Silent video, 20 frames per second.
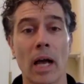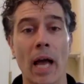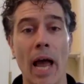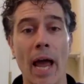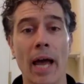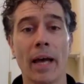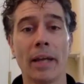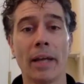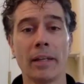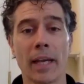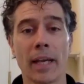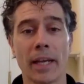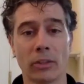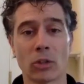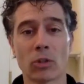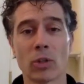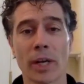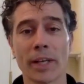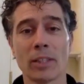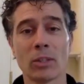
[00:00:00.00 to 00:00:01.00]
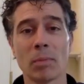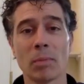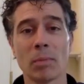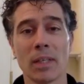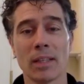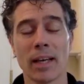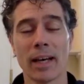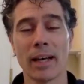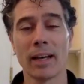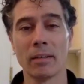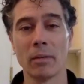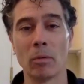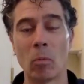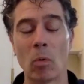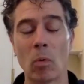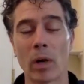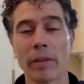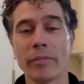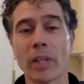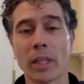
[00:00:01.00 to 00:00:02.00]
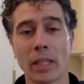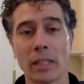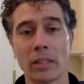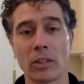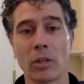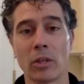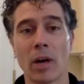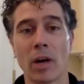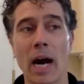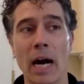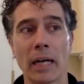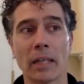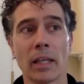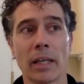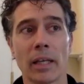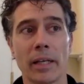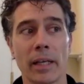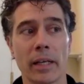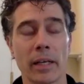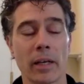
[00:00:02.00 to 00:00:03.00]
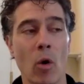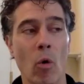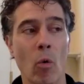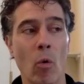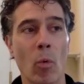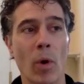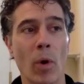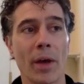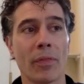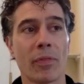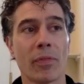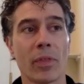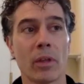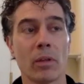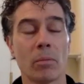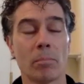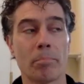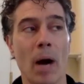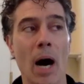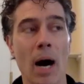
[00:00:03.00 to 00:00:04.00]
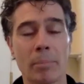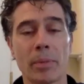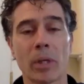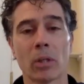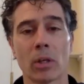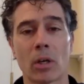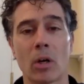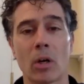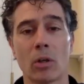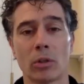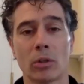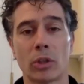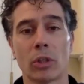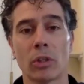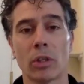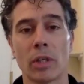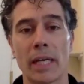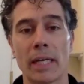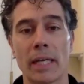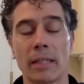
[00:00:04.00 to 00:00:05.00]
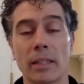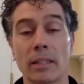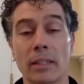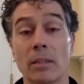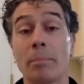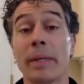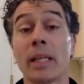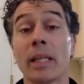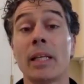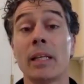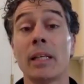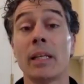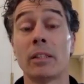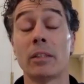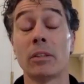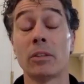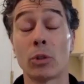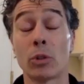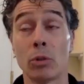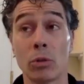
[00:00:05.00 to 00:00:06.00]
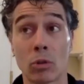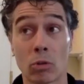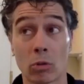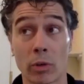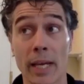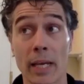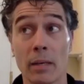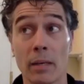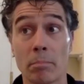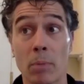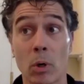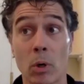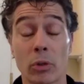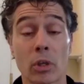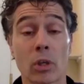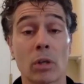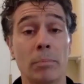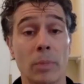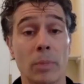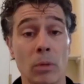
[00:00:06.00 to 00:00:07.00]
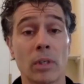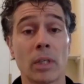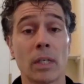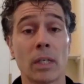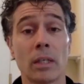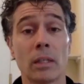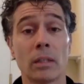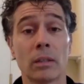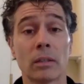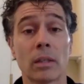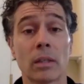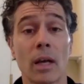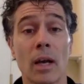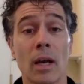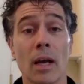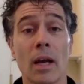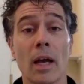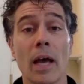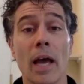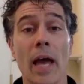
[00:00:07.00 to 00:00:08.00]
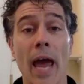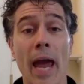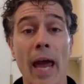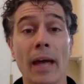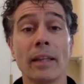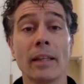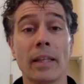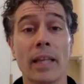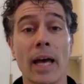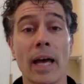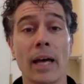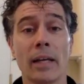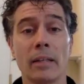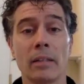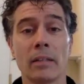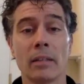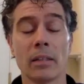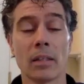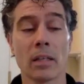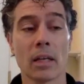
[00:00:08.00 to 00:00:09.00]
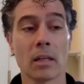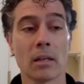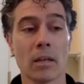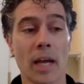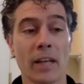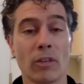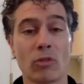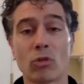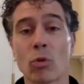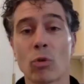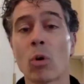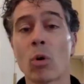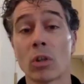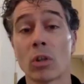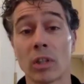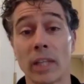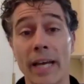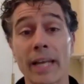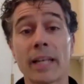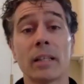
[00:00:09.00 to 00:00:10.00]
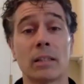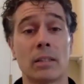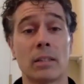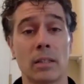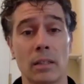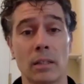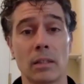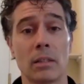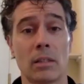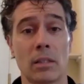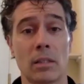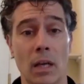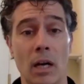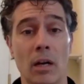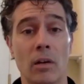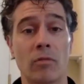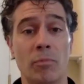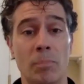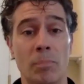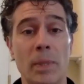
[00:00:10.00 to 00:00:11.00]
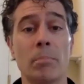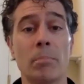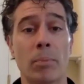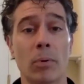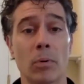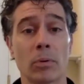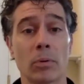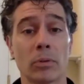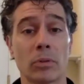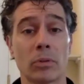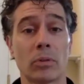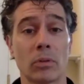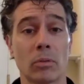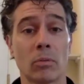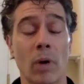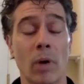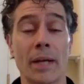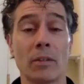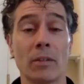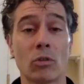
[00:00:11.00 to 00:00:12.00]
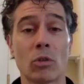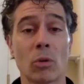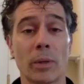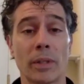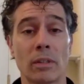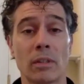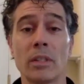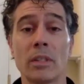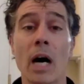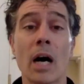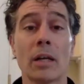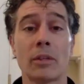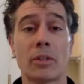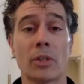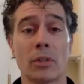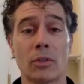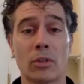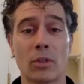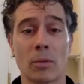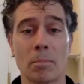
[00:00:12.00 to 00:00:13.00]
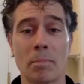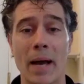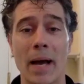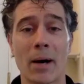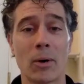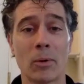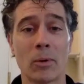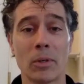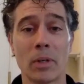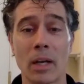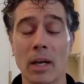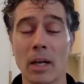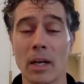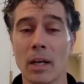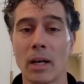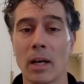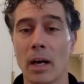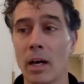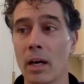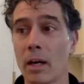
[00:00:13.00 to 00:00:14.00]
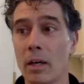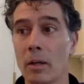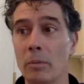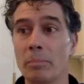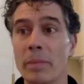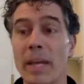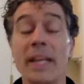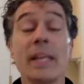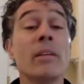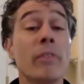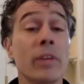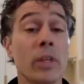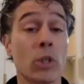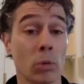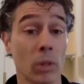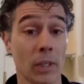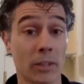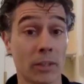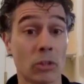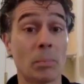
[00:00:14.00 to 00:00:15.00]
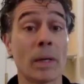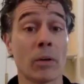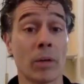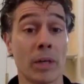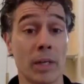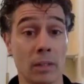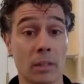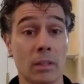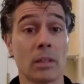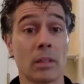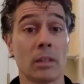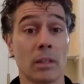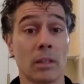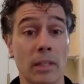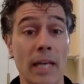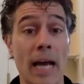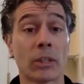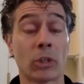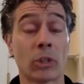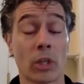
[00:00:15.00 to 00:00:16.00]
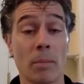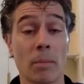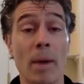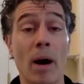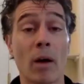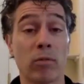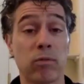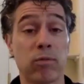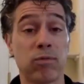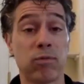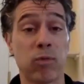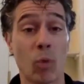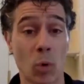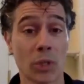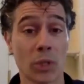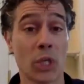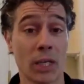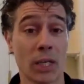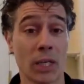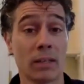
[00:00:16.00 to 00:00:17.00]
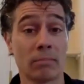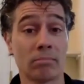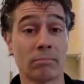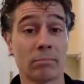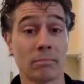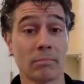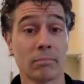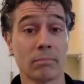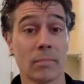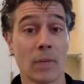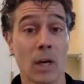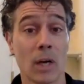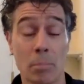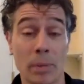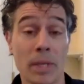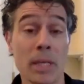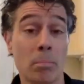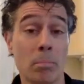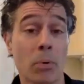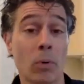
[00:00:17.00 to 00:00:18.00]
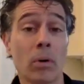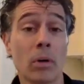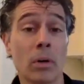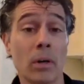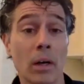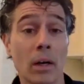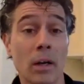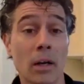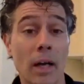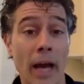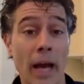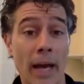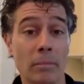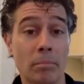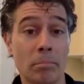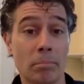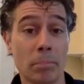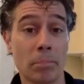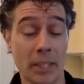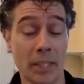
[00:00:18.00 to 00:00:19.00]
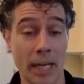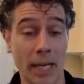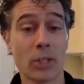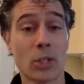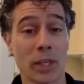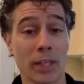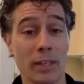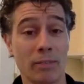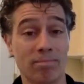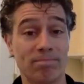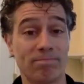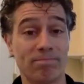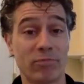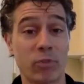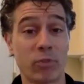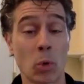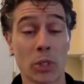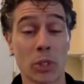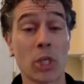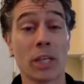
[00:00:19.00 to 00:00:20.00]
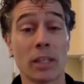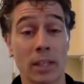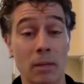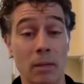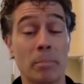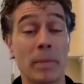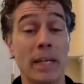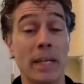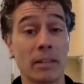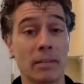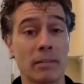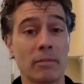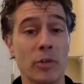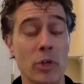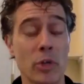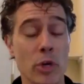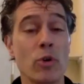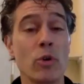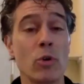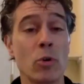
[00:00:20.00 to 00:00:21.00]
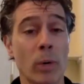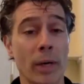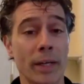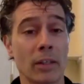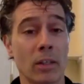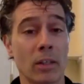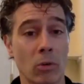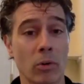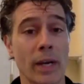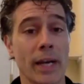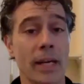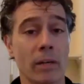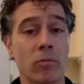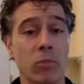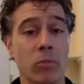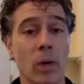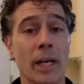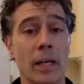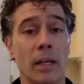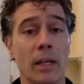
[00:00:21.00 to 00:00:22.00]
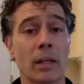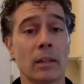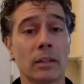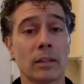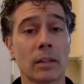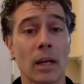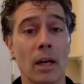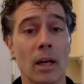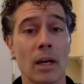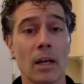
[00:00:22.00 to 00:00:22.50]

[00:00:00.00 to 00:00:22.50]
And it strikes me that one of the things that you're highlighting with popular culture is its ability to create both communities and then historical legacies of mm-hmm. peoples, right? So it's not just about uh, individual experiences, it's actually about forging a people and potentially forging them in new and creative ways.